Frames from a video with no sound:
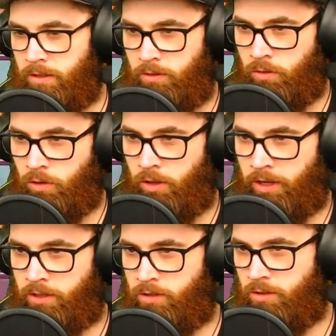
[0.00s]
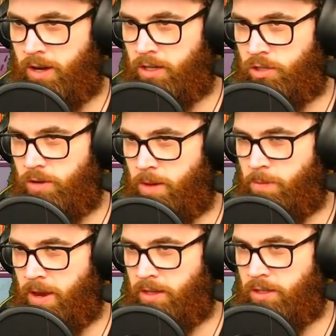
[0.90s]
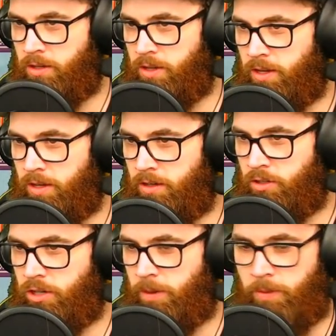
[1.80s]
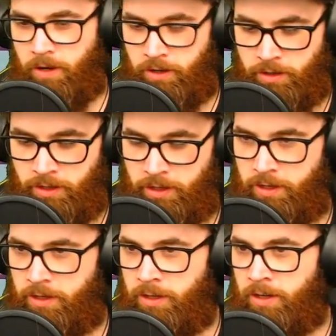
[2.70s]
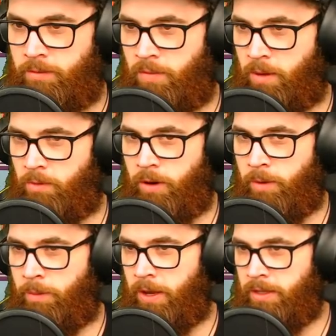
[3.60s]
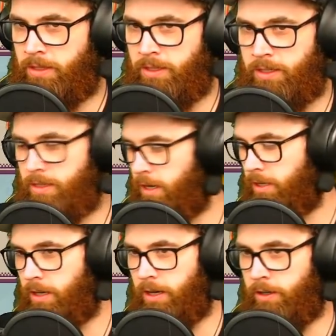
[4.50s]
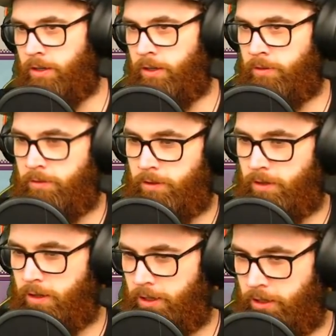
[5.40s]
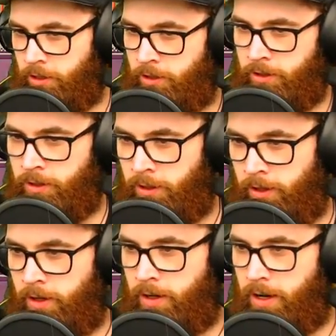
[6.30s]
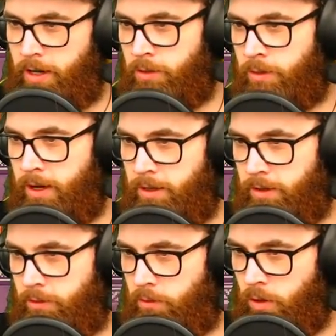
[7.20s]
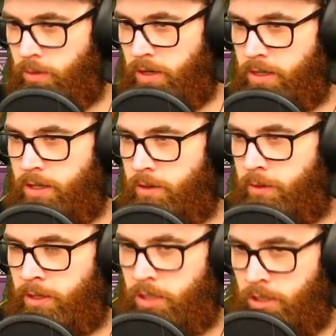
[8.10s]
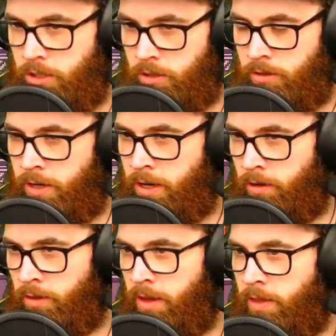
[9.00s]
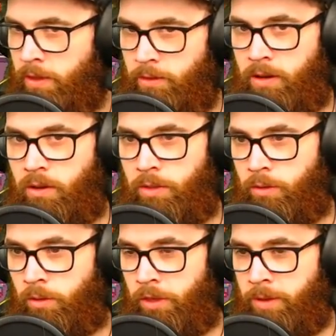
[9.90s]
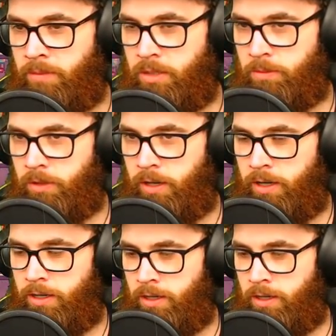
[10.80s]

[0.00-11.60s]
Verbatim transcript: Or like drags straight back to the ship. I don't get it. Maybe one of my buttons is stuck. I don't know. I don't know. Either way, what we're going to do now, now that we got all them supplied,